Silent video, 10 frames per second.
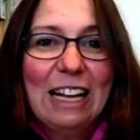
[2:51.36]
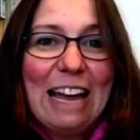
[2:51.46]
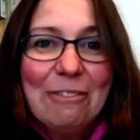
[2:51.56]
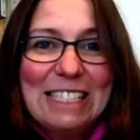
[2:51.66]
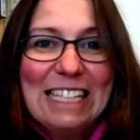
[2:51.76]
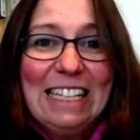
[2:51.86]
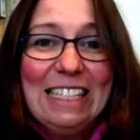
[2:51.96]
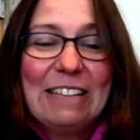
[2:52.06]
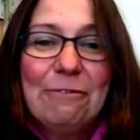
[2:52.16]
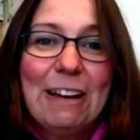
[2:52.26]

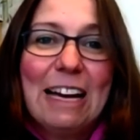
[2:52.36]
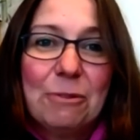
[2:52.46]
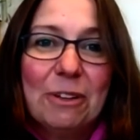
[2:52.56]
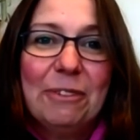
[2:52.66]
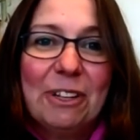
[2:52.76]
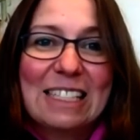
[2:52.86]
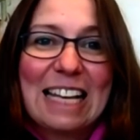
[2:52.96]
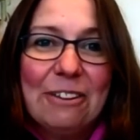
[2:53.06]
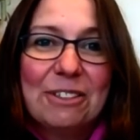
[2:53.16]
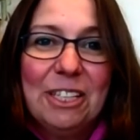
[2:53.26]
counties. In fact, one of our
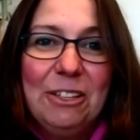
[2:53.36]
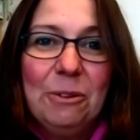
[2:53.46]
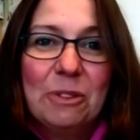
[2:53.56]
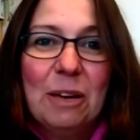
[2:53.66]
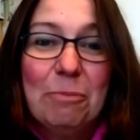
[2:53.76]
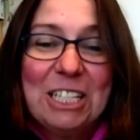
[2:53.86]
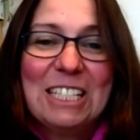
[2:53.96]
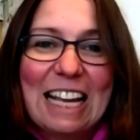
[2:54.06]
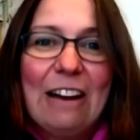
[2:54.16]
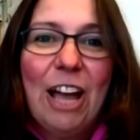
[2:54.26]
Scouts, who's a
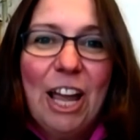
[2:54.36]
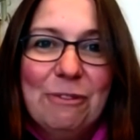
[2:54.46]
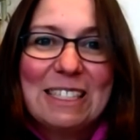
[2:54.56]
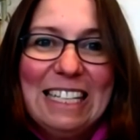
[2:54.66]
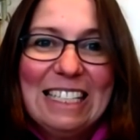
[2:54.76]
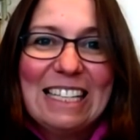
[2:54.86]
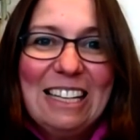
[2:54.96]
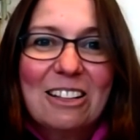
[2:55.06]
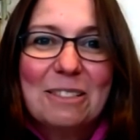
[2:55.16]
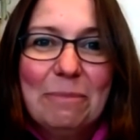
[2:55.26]
British Scout overseas in
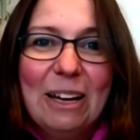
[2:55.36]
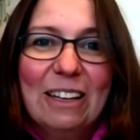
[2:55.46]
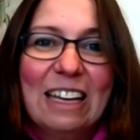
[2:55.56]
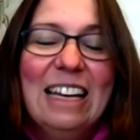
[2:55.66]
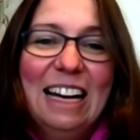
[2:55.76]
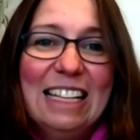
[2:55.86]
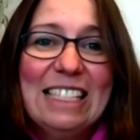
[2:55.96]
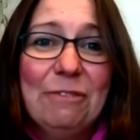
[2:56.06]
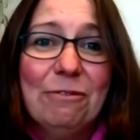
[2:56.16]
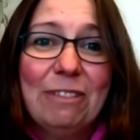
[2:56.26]
Luxembourg, has
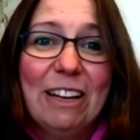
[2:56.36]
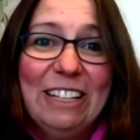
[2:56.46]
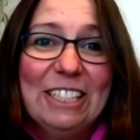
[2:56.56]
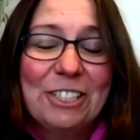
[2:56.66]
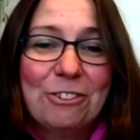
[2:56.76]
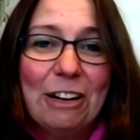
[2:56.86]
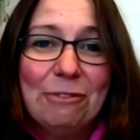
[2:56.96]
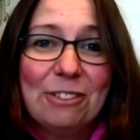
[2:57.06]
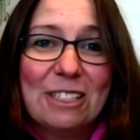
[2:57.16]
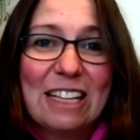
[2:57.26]
even flown into
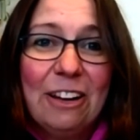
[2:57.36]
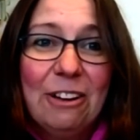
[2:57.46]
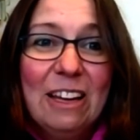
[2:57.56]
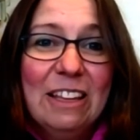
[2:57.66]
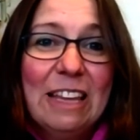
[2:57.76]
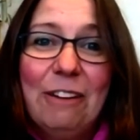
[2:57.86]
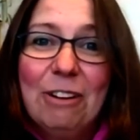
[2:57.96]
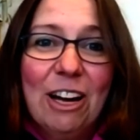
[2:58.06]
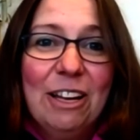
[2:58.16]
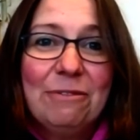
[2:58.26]
travel. So they
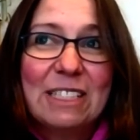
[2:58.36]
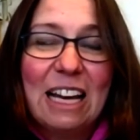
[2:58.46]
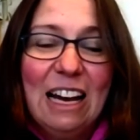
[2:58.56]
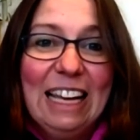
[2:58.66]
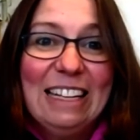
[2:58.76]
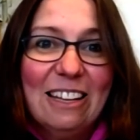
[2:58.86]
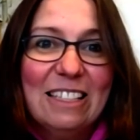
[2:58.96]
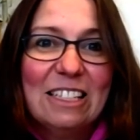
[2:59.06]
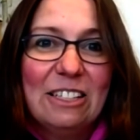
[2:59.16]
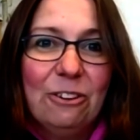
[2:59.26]
arrived in
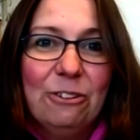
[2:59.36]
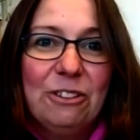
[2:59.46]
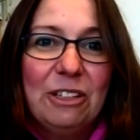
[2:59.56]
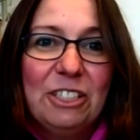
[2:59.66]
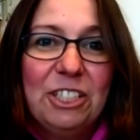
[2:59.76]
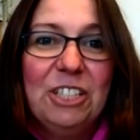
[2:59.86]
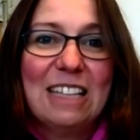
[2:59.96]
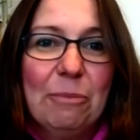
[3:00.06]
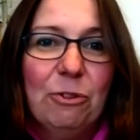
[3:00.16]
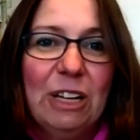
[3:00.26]
London on
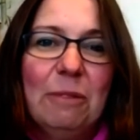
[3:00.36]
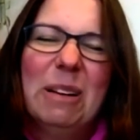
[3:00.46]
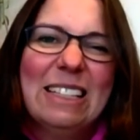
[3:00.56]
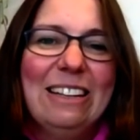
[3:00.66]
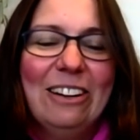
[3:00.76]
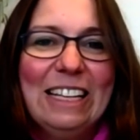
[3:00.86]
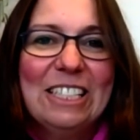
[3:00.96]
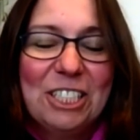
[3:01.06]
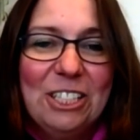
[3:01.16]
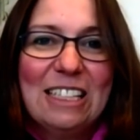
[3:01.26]
Monday night
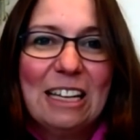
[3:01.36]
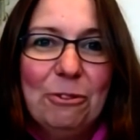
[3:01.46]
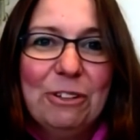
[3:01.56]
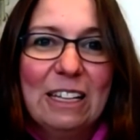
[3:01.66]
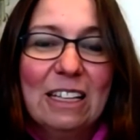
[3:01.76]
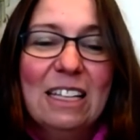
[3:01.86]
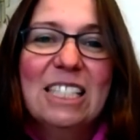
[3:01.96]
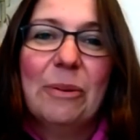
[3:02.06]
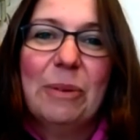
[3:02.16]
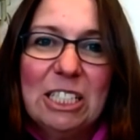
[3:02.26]
into Tuesday morning,
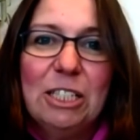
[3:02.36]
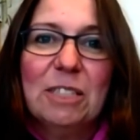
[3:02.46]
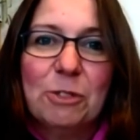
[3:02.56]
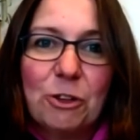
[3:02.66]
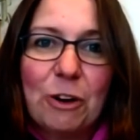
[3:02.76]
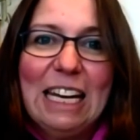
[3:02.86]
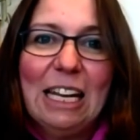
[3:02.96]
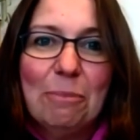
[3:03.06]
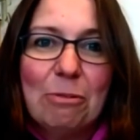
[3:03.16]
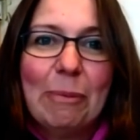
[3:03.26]
so we could do some
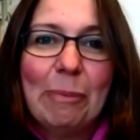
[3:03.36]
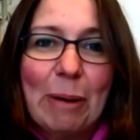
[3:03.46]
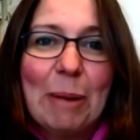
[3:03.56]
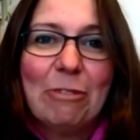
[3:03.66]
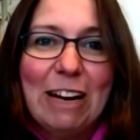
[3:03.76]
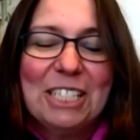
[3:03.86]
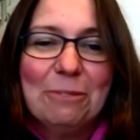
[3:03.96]
training and preparation